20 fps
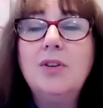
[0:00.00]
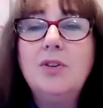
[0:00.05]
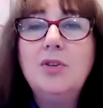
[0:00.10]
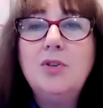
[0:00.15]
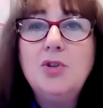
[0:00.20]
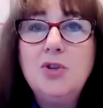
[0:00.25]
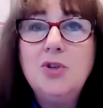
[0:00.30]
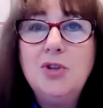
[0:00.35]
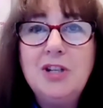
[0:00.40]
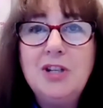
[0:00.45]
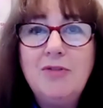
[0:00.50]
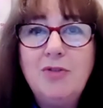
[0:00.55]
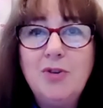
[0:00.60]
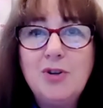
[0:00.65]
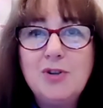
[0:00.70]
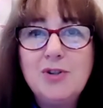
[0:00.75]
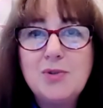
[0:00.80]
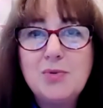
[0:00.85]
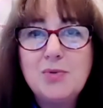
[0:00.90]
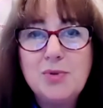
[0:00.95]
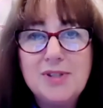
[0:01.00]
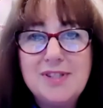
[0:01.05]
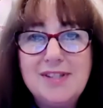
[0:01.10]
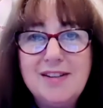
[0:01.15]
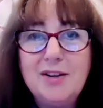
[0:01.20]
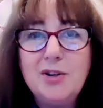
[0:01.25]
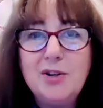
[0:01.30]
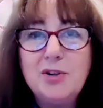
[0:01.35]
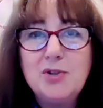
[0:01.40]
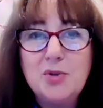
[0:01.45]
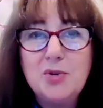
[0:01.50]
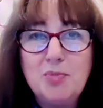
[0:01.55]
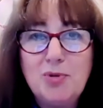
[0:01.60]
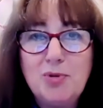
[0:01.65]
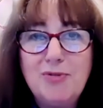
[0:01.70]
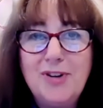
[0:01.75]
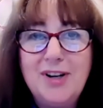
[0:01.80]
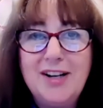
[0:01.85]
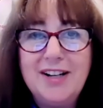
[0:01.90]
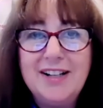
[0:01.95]
The universe was there to
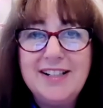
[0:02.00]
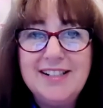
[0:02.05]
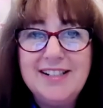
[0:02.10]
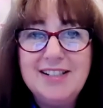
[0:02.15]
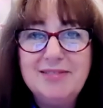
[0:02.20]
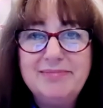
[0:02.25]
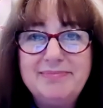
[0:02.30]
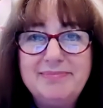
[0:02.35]
provide.